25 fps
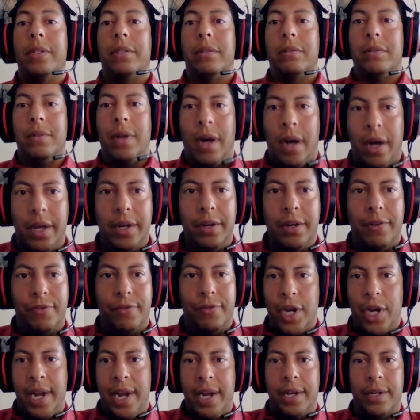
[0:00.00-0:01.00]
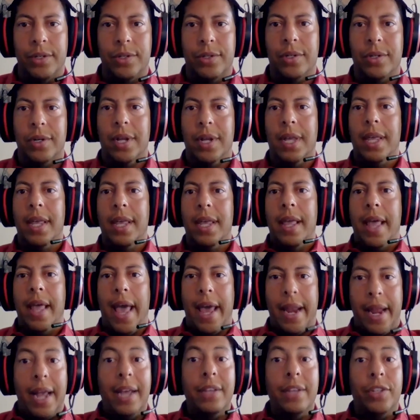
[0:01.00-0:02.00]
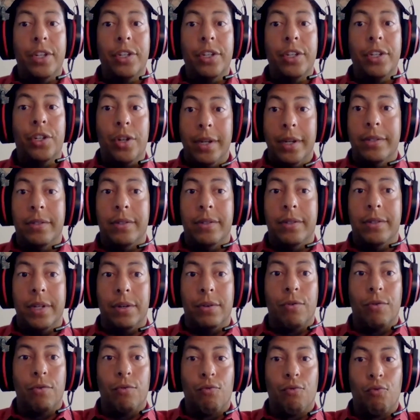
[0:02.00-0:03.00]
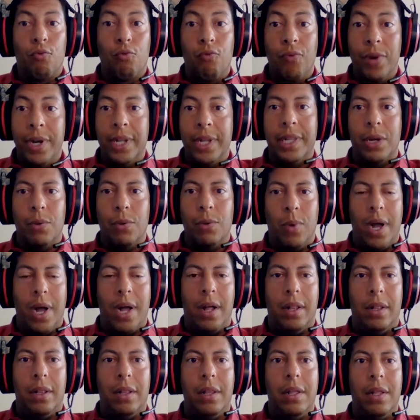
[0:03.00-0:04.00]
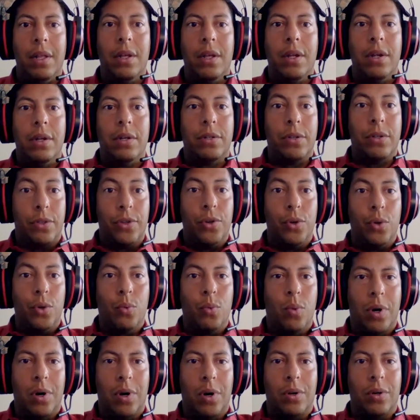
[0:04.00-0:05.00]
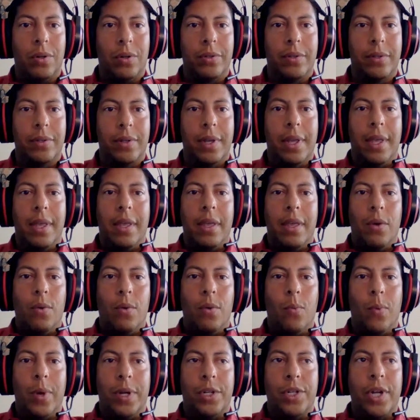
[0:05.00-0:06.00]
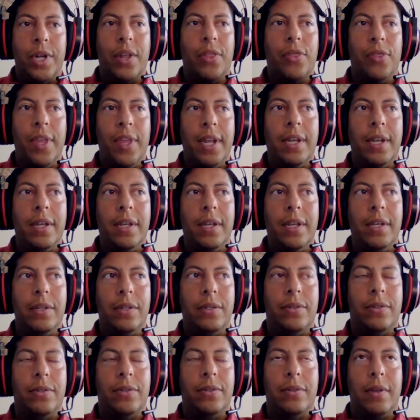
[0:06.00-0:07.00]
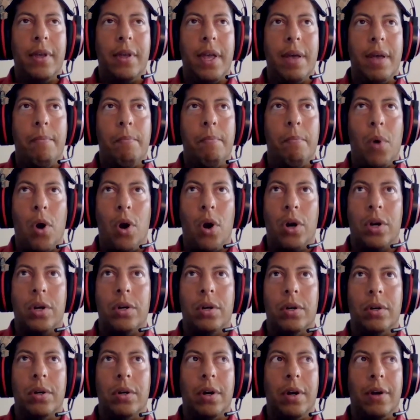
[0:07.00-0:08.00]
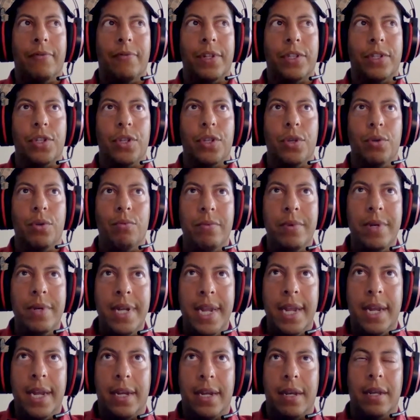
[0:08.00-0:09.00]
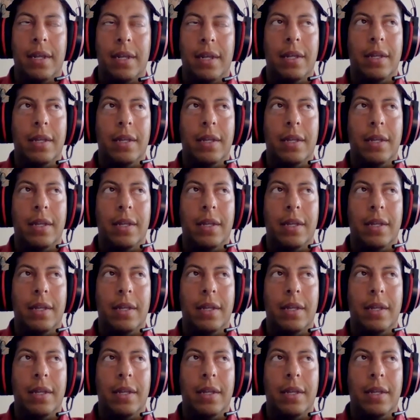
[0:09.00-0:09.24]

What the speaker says: a ton of change and has adjusted really well to the new world, which I think is a marker of its unique